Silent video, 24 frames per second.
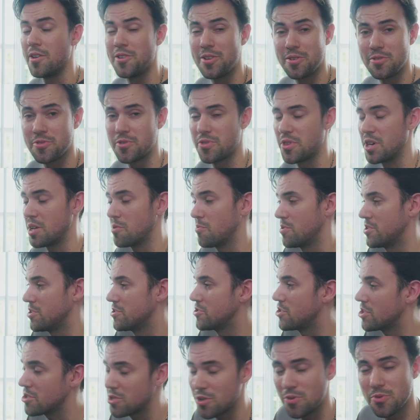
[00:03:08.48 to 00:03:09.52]
Another thing, when you're
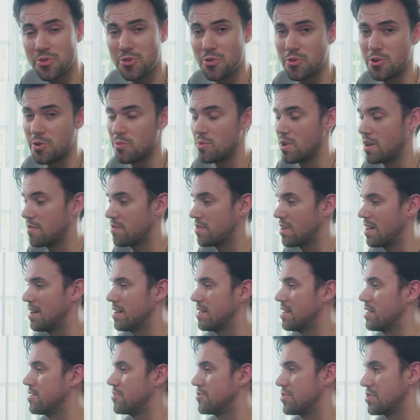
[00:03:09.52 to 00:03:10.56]
just going through your rough
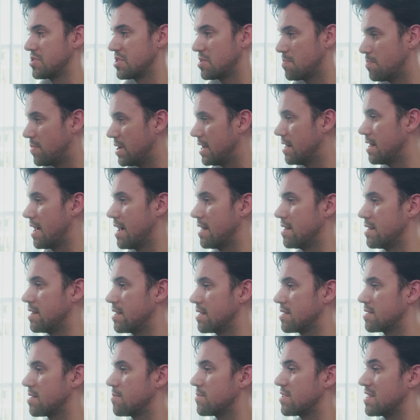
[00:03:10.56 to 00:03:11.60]
cut and you're just speed
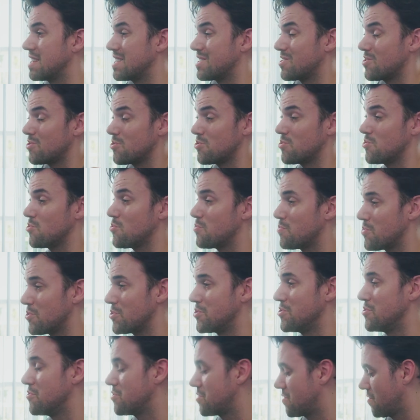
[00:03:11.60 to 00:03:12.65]
editing, something that's super
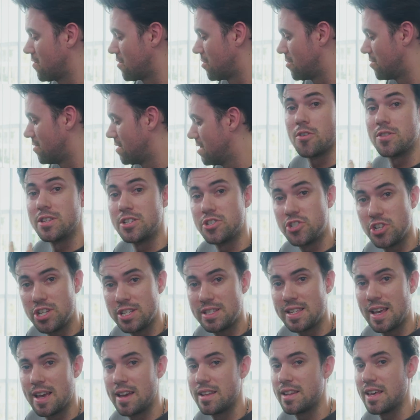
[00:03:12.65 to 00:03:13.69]
useful are the
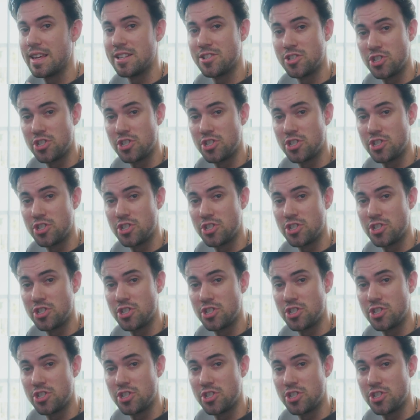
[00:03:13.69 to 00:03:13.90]
G10